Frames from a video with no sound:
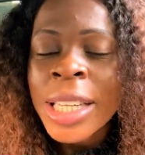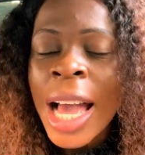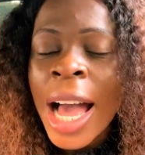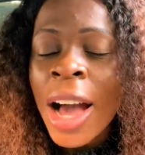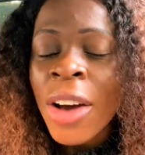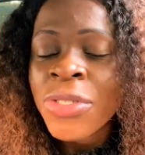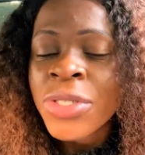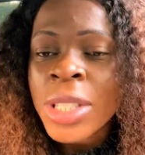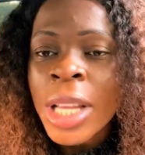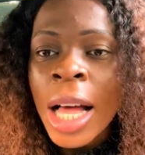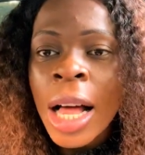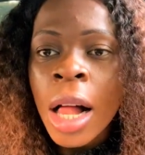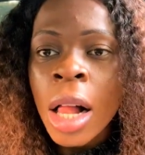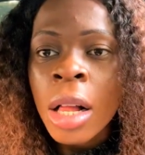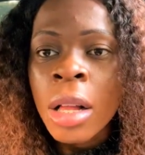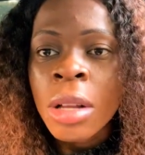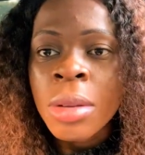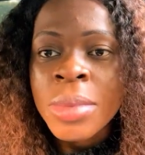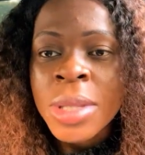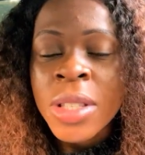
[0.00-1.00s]
after
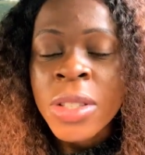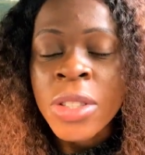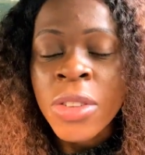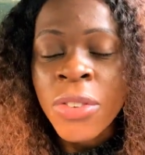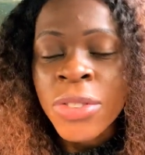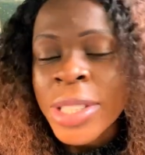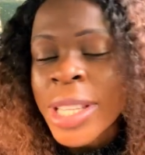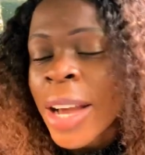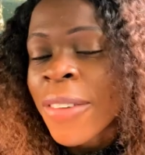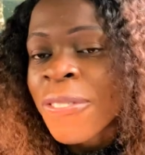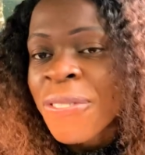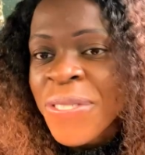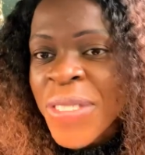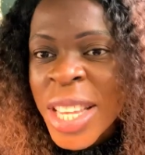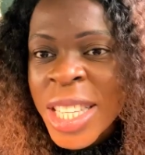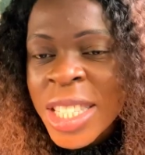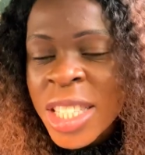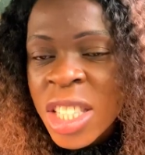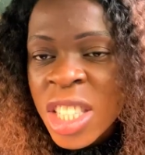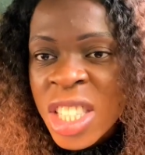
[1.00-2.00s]
their
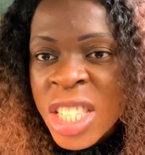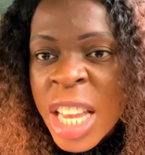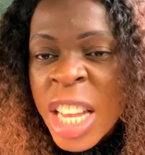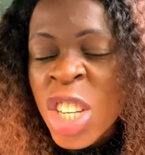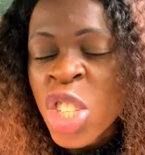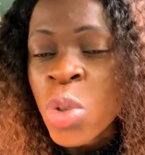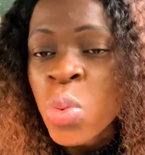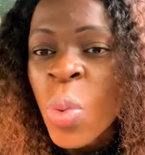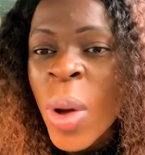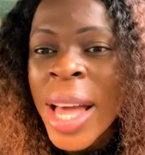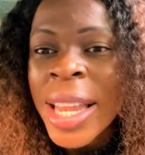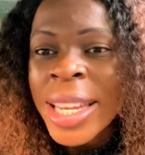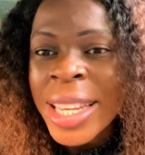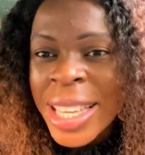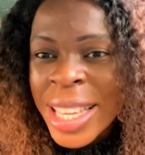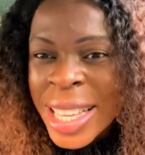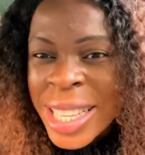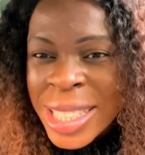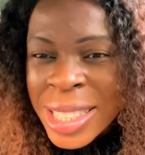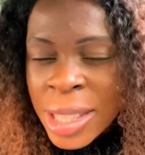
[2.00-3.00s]
first sexual
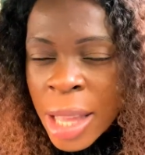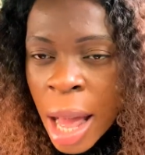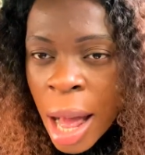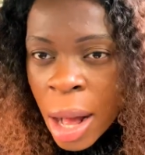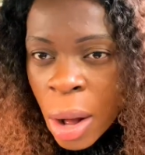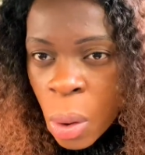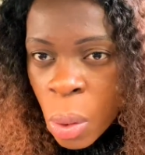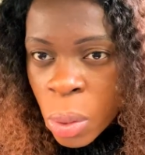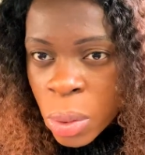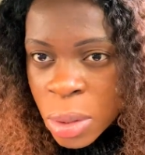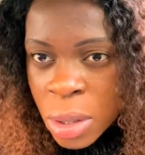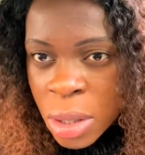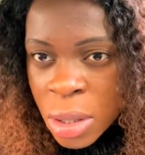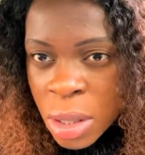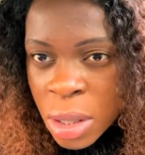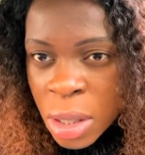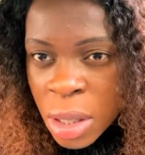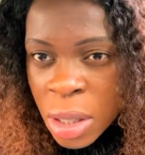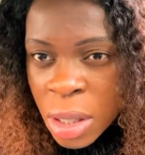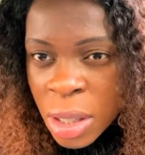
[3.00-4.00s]

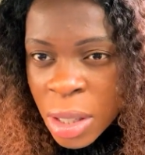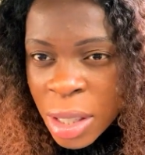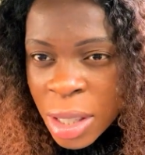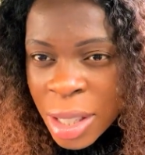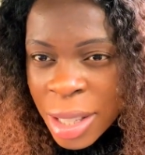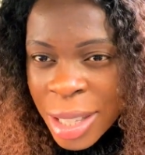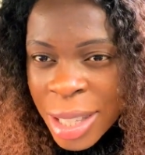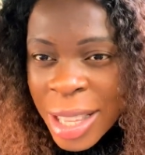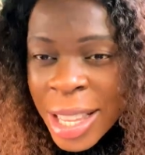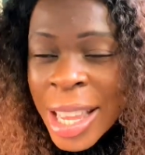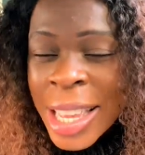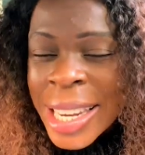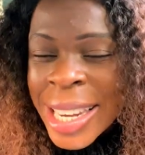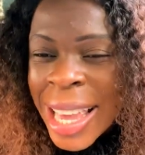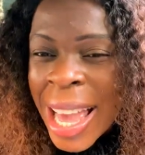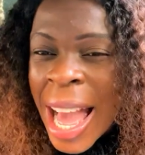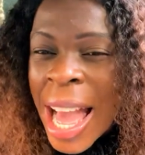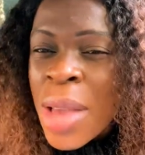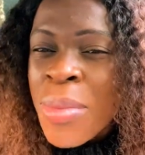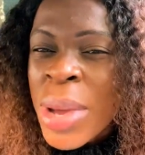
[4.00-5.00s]
intercourse. The
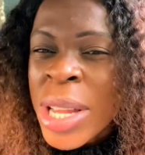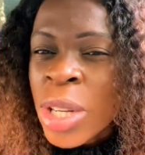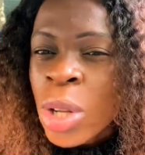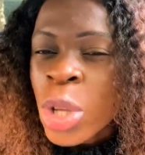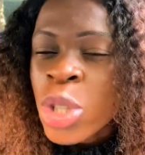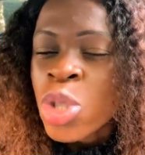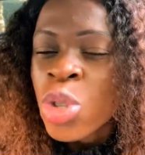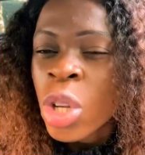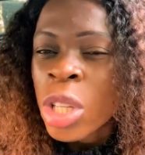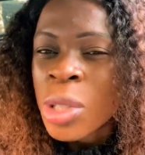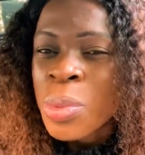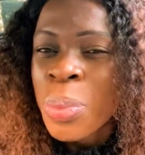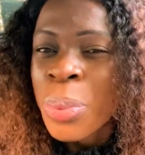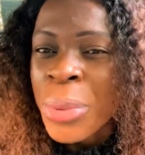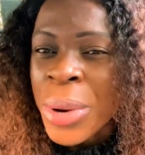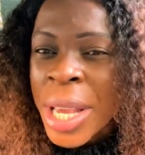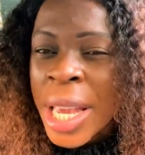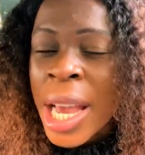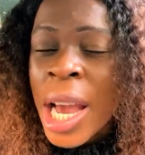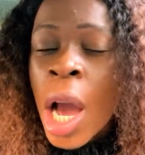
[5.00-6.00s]
hymen does not
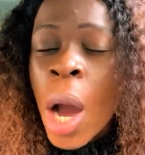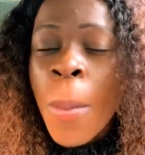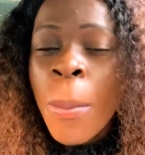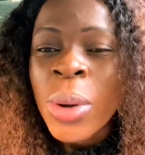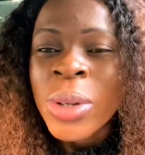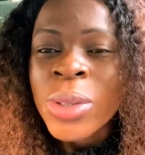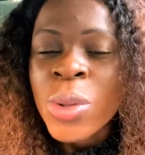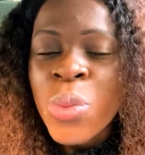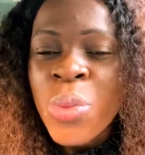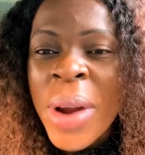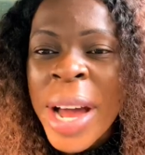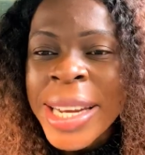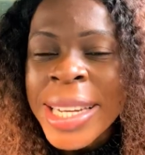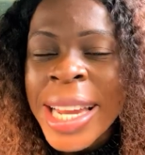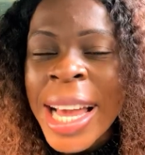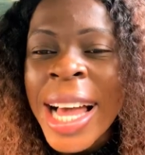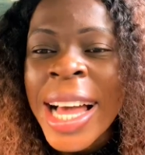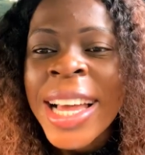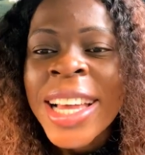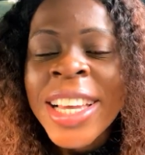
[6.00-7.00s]
break, but
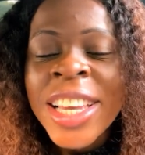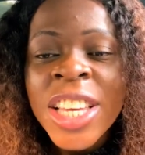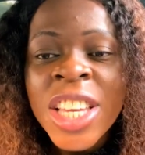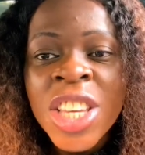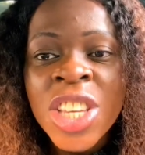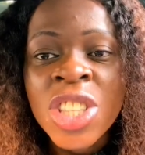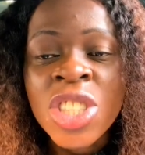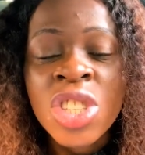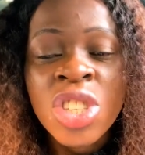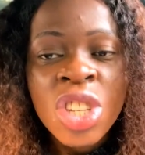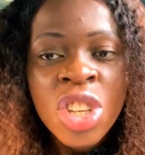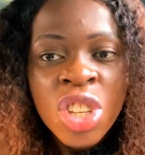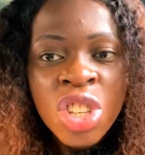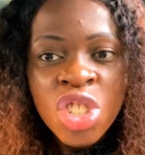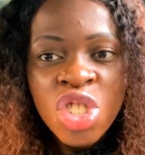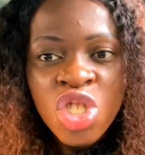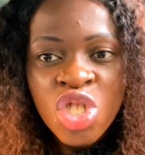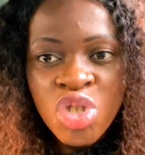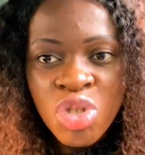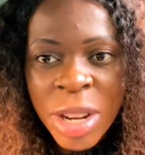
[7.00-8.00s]
rather it
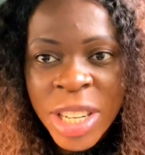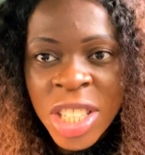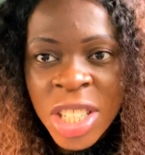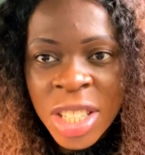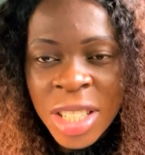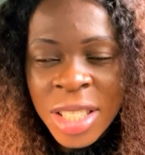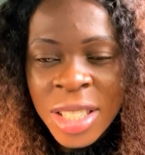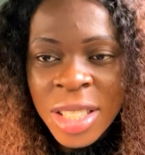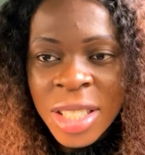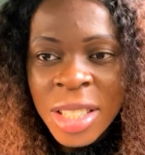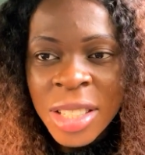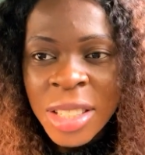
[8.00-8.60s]
stretches.